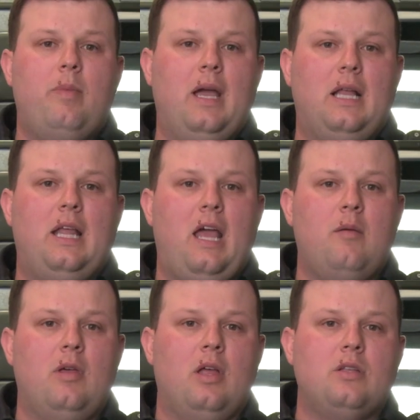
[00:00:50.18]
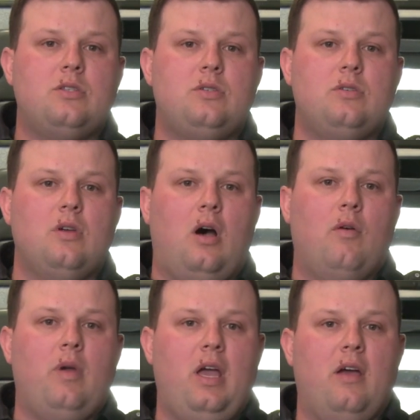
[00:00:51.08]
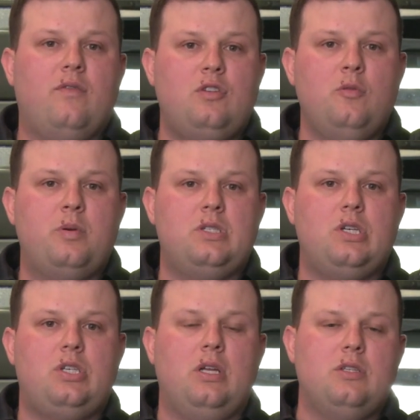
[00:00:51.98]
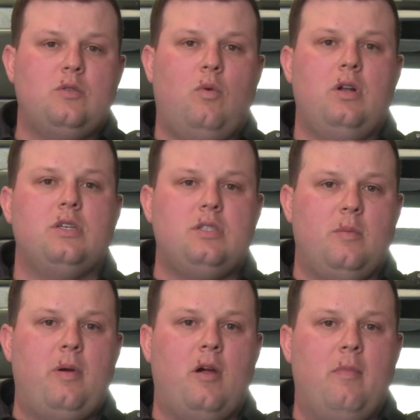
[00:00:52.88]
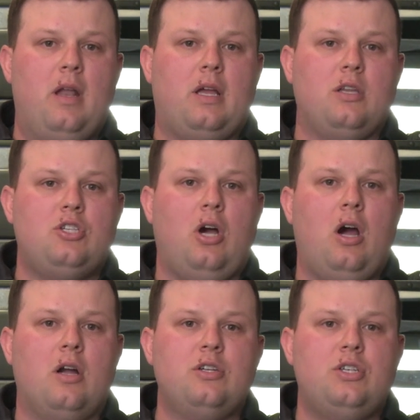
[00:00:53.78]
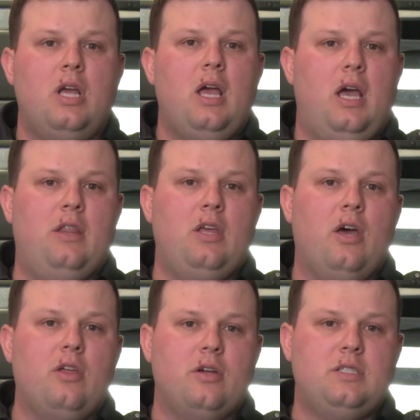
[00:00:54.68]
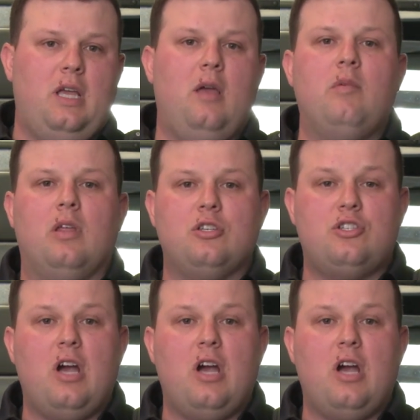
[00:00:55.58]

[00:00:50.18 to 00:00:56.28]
being on the ambulance, uh, we have two positions. One is the paramedic in charge, and the other is the ambulance